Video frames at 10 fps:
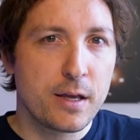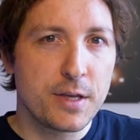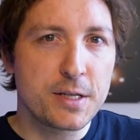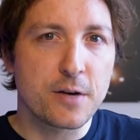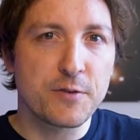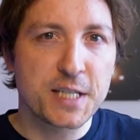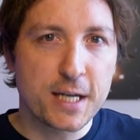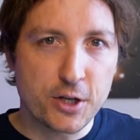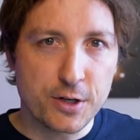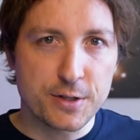These
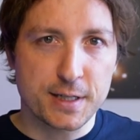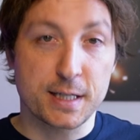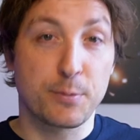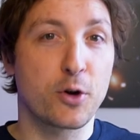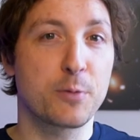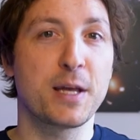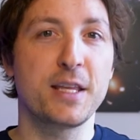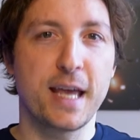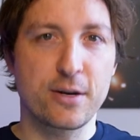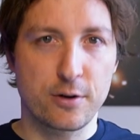conversations are supported by
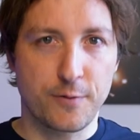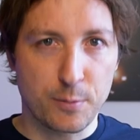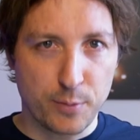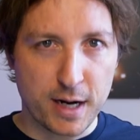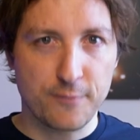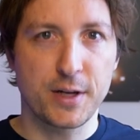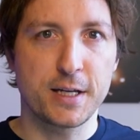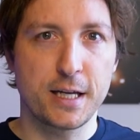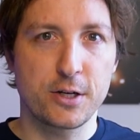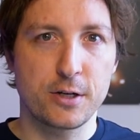the Andrea von Braun
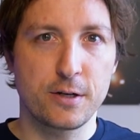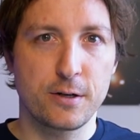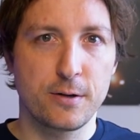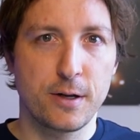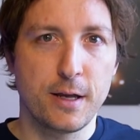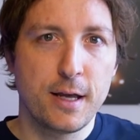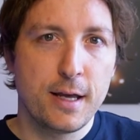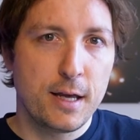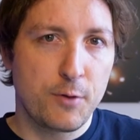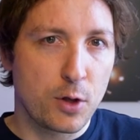Foundation.
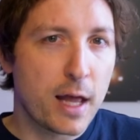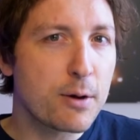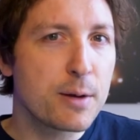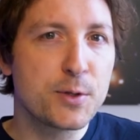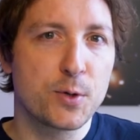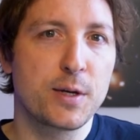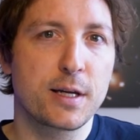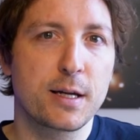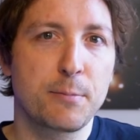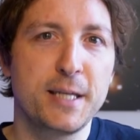If you like what I'm
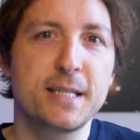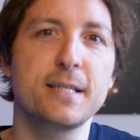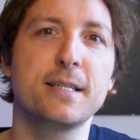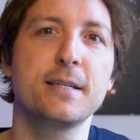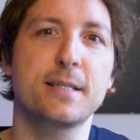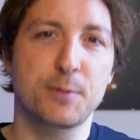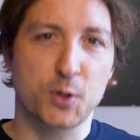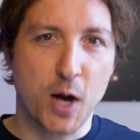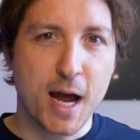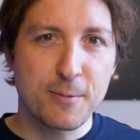doing, please consider
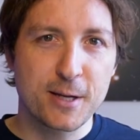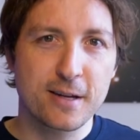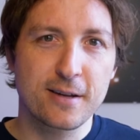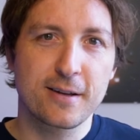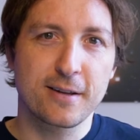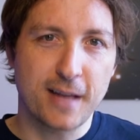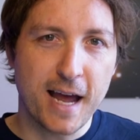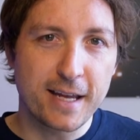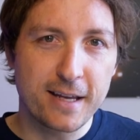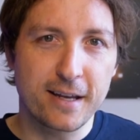subscribing,
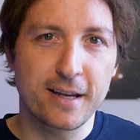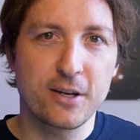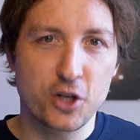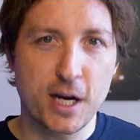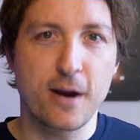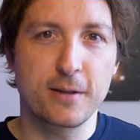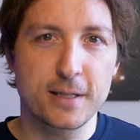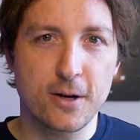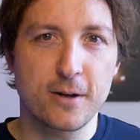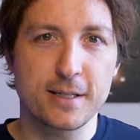liking, and sharing this
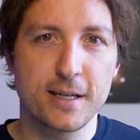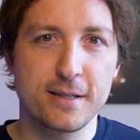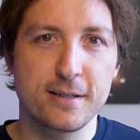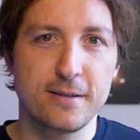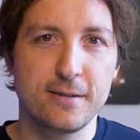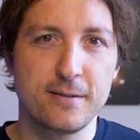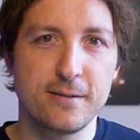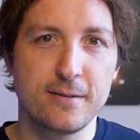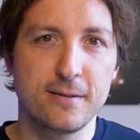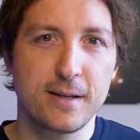content.
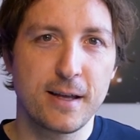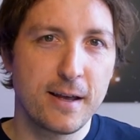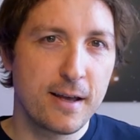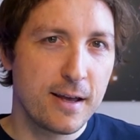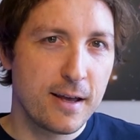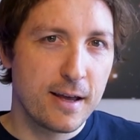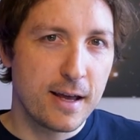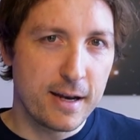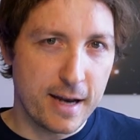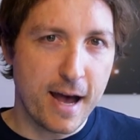
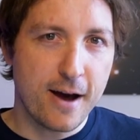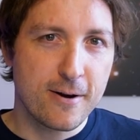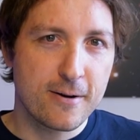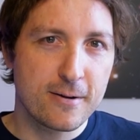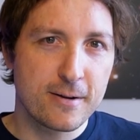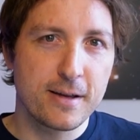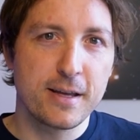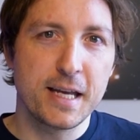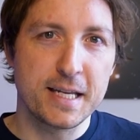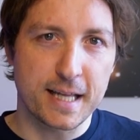And now,
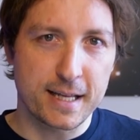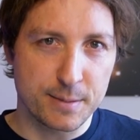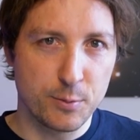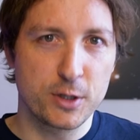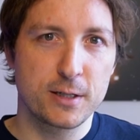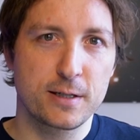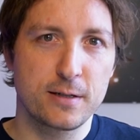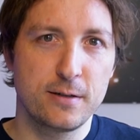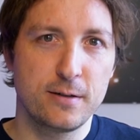here's Alex Muntz.